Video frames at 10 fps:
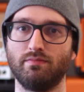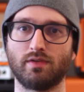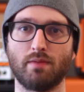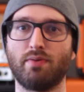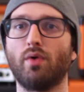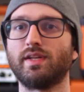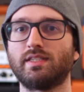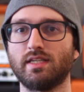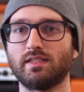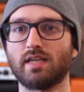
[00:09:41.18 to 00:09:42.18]

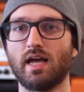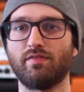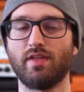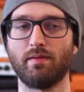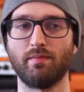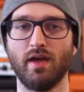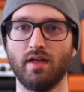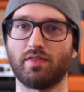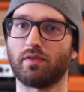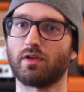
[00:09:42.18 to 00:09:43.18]
components inside of them.
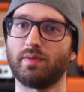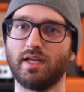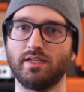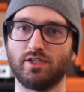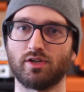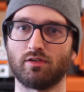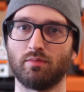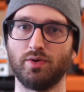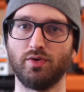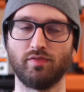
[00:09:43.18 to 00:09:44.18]
They're a little bit easier to
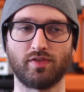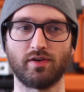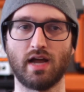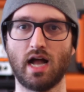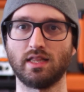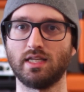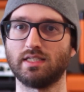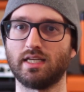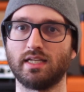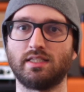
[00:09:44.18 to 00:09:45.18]
remove. They're not
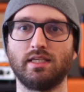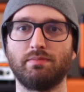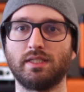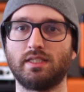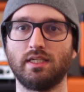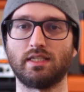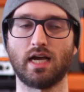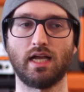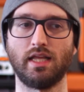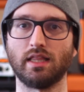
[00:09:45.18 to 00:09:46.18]
these itsy bitsy
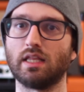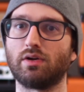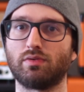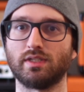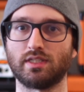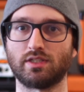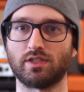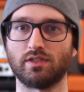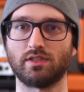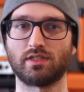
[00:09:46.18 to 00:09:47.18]
tiny little
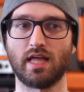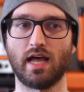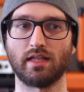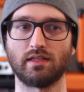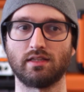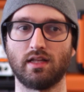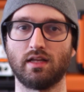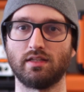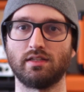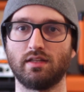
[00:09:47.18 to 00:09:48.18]
resistors that
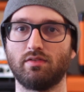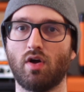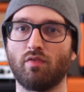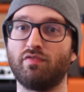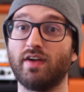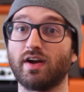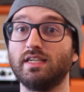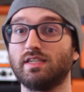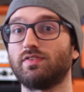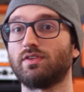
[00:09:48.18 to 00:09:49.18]
are very
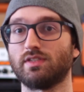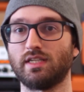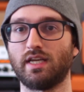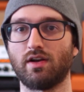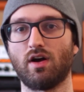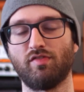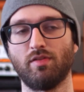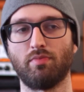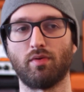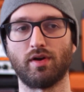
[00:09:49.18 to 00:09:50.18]
difficult to get off the
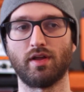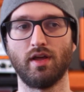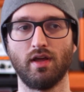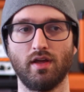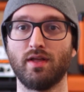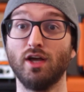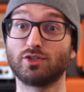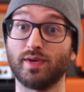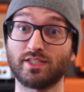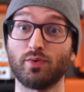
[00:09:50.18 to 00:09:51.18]
board.
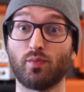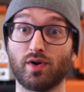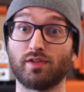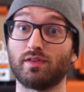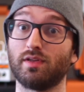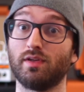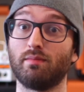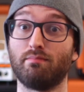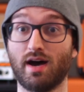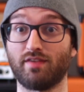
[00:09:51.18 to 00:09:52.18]
So is it worth
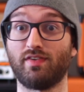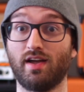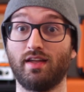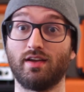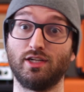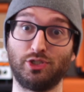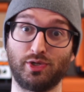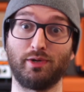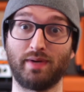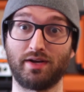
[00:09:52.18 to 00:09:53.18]
modifying a
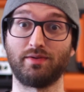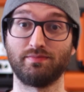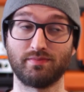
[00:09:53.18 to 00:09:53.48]
Joyo pedal?